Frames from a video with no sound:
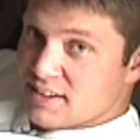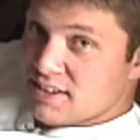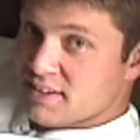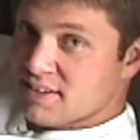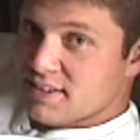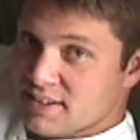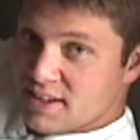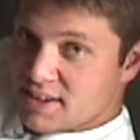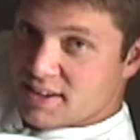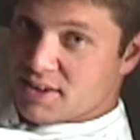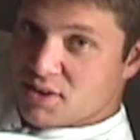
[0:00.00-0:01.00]

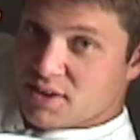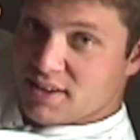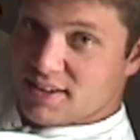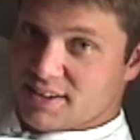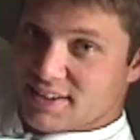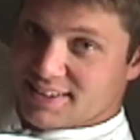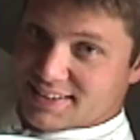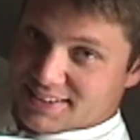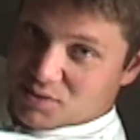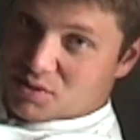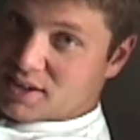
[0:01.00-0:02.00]
AJ
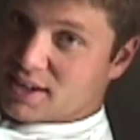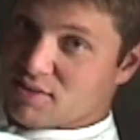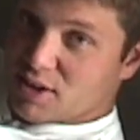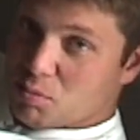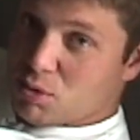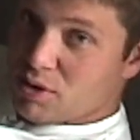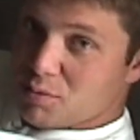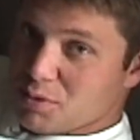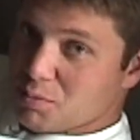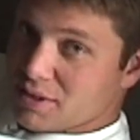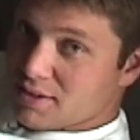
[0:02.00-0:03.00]
Cratele. Getting ready to party with
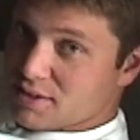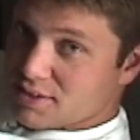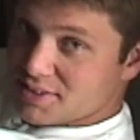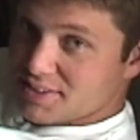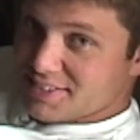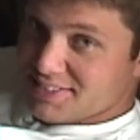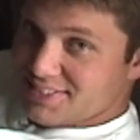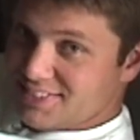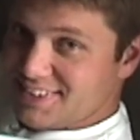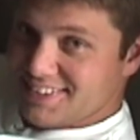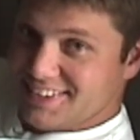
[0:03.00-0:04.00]
the big dogs. Where
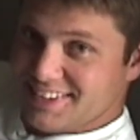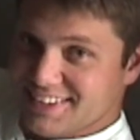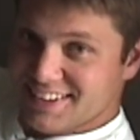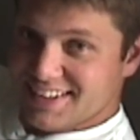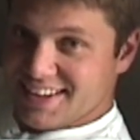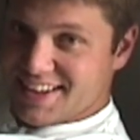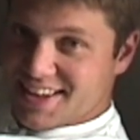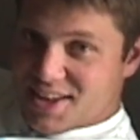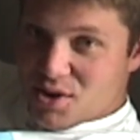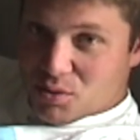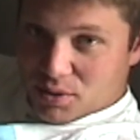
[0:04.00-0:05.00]
are we now?
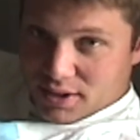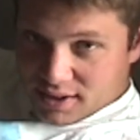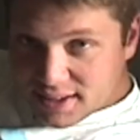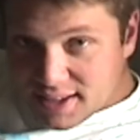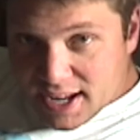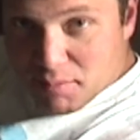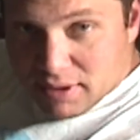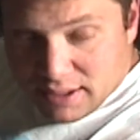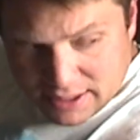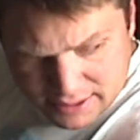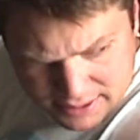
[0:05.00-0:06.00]
We are at the Hampton
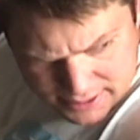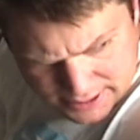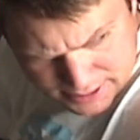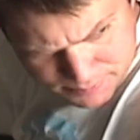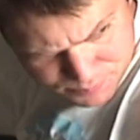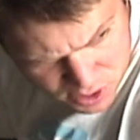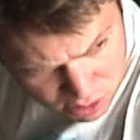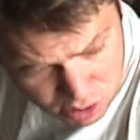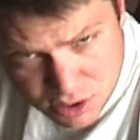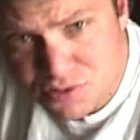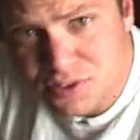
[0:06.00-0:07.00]
Inn in uh,
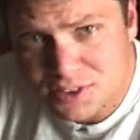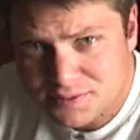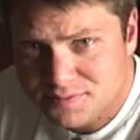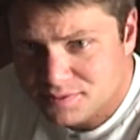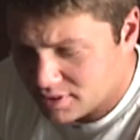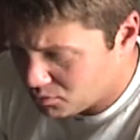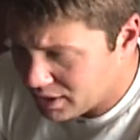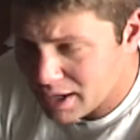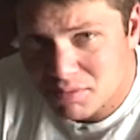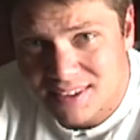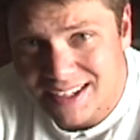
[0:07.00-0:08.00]
Clarksville. We
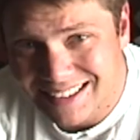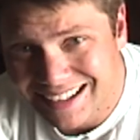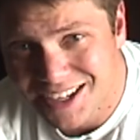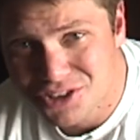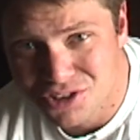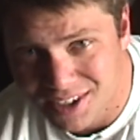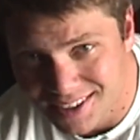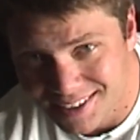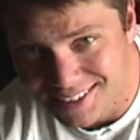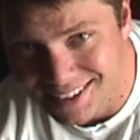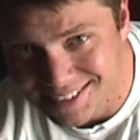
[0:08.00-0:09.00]
happened to take the last train here
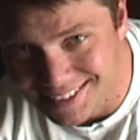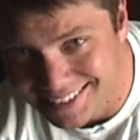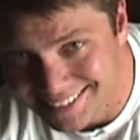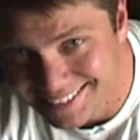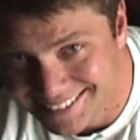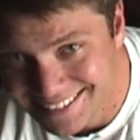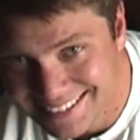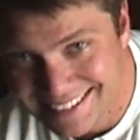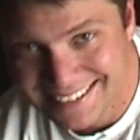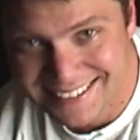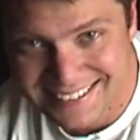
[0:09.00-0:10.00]
last night.
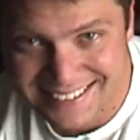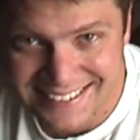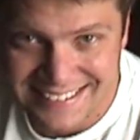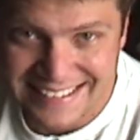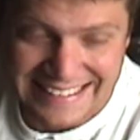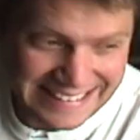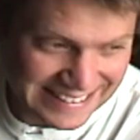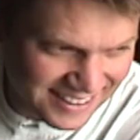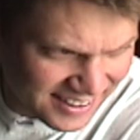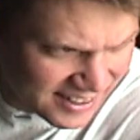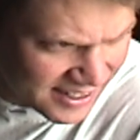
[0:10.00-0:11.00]
Clarksville, Indiana?
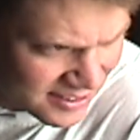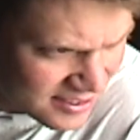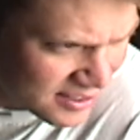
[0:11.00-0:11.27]
Yes.